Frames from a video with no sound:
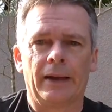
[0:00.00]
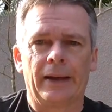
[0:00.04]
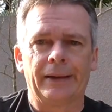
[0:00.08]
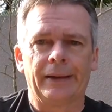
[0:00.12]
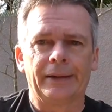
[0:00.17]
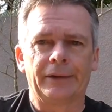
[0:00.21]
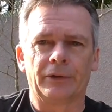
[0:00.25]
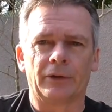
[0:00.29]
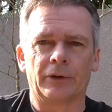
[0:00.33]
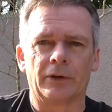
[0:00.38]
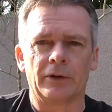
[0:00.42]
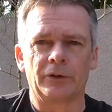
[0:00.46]

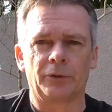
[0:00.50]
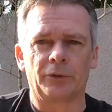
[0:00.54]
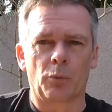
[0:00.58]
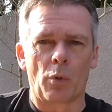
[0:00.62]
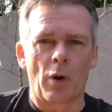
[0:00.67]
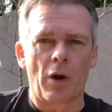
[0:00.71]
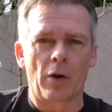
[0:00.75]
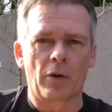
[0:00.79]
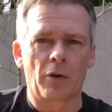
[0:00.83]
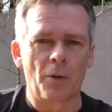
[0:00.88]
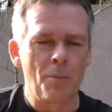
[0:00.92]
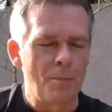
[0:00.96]
Hey guys,
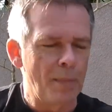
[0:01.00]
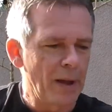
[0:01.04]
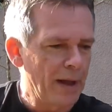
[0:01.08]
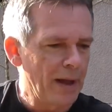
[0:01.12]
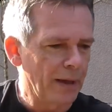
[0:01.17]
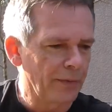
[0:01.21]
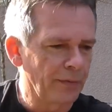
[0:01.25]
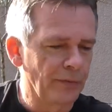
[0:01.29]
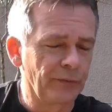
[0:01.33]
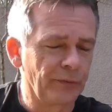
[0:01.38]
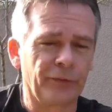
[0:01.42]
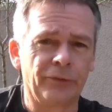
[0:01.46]
welcome
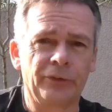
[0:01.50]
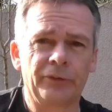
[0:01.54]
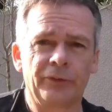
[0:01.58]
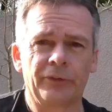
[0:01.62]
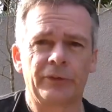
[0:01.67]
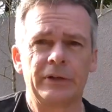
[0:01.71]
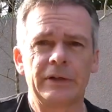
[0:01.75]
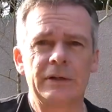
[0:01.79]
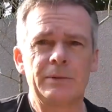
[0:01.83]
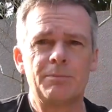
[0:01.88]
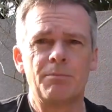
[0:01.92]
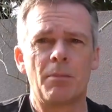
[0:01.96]
back. This
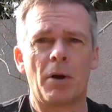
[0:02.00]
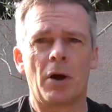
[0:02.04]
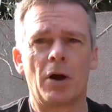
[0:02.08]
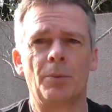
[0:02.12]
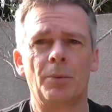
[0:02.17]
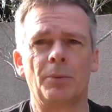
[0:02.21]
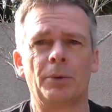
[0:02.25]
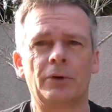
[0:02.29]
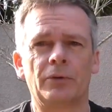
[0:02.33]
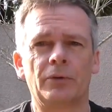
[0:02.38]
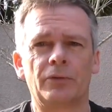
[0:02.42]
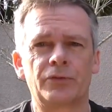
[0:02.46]
is the
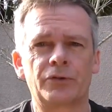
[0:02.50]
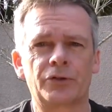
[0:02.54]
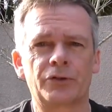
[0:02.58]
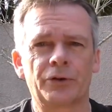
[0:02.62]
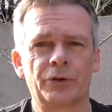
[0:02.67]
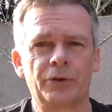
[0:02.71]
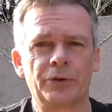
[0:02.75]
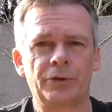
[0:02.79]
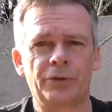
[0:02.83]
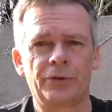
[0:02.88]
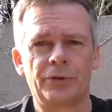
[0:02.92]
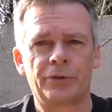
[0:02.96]
moment of
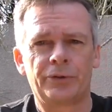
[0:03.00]
truth.